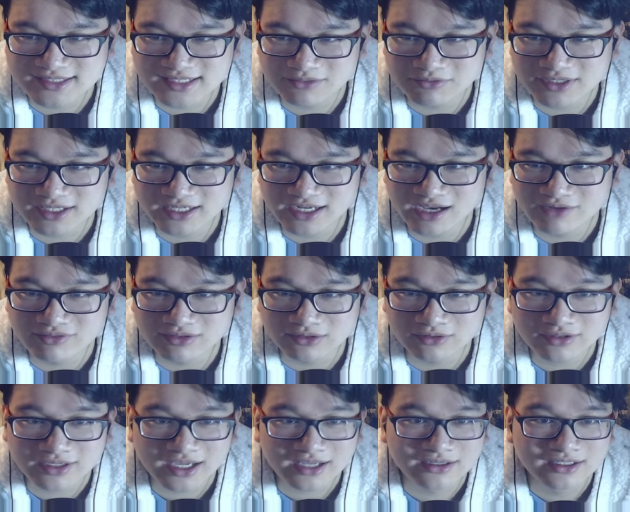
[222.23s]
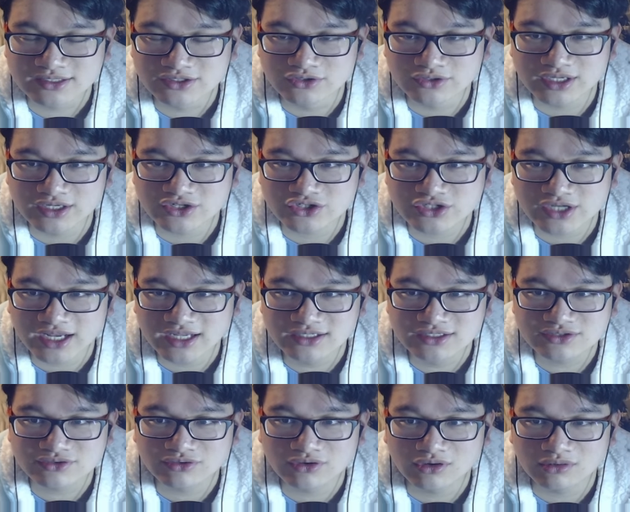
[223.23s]
that we can have a look at. You can
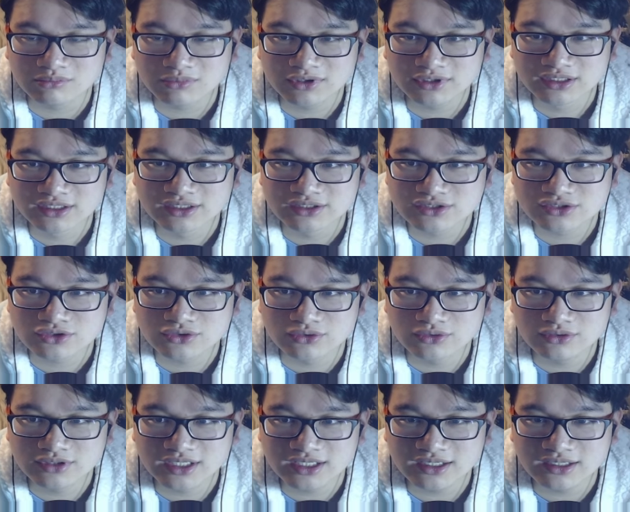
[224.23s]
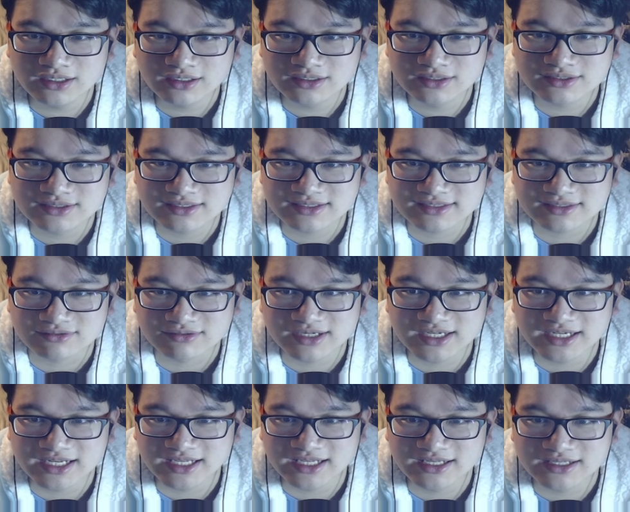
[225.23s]
change from 2D to
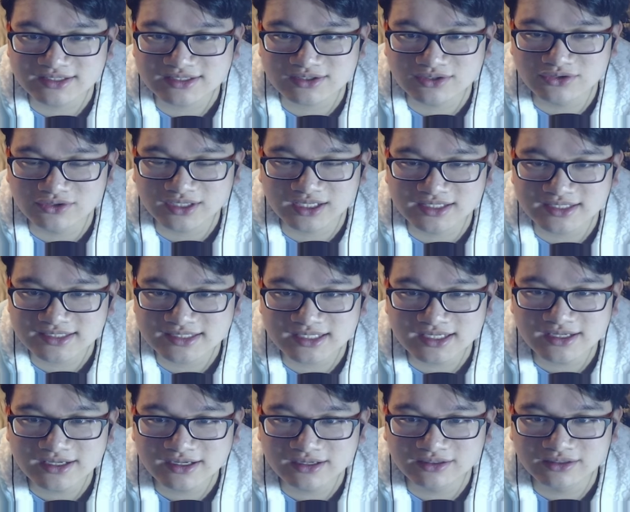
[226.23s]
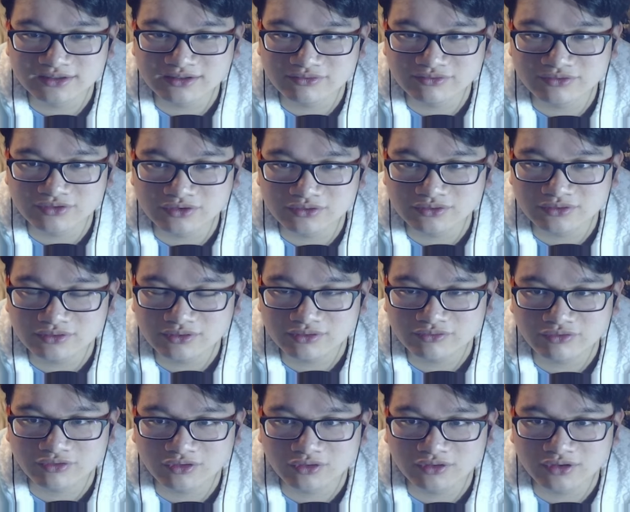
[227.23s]
3D. So you can see the view
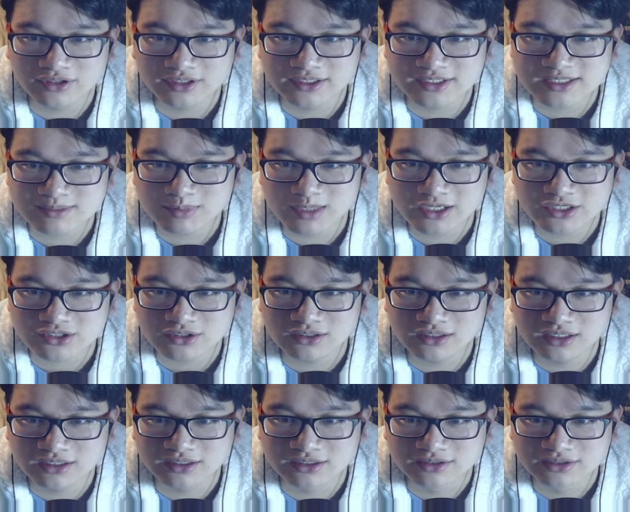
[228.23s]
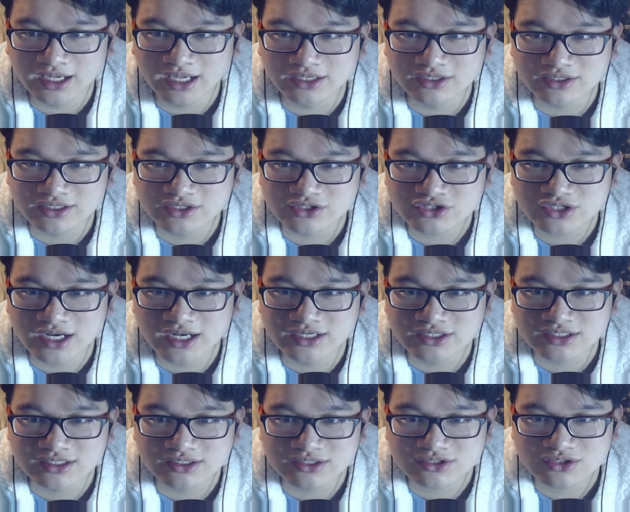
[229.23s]
for the splash art, and you can change
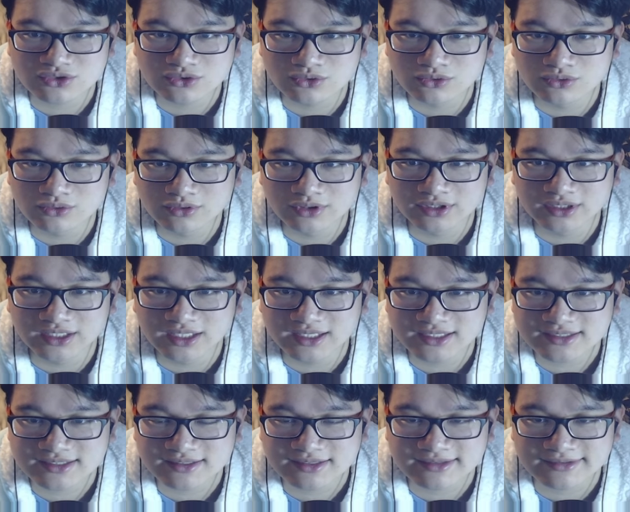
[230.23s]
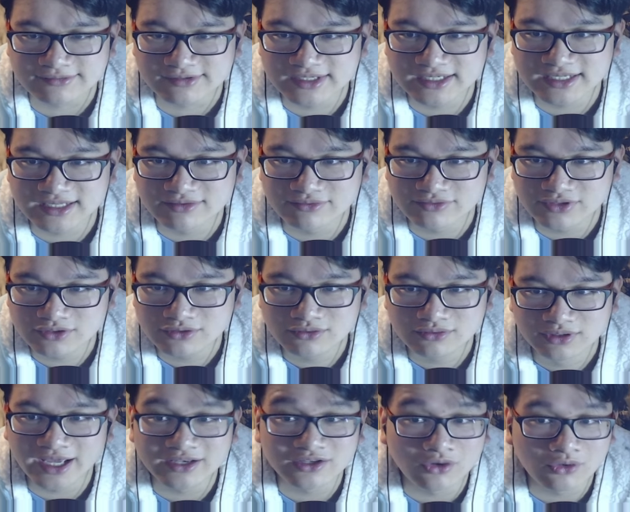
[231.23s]
it to this 3D view.
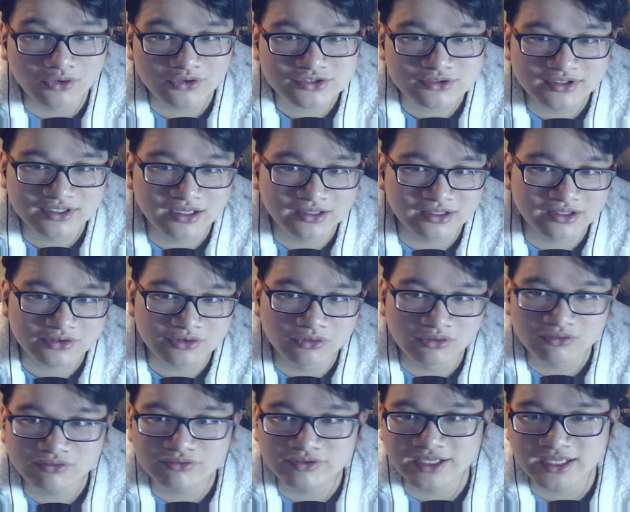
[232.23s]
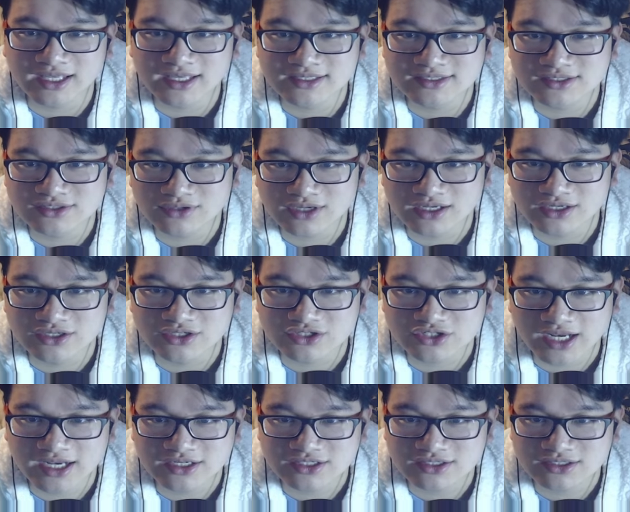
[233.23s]
And also another cool thing is you can
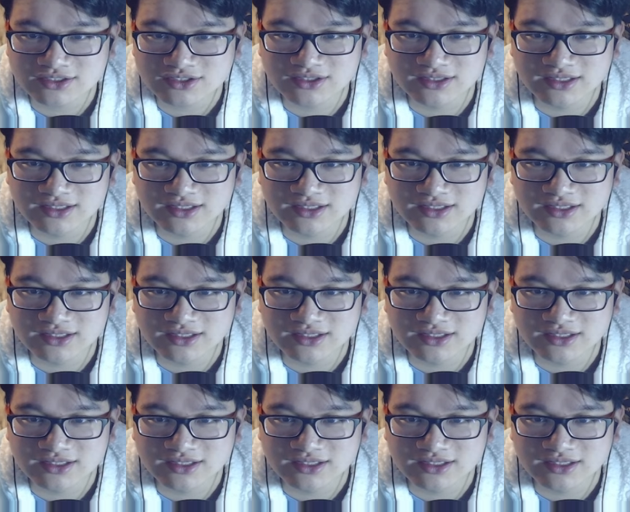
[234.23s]
change it to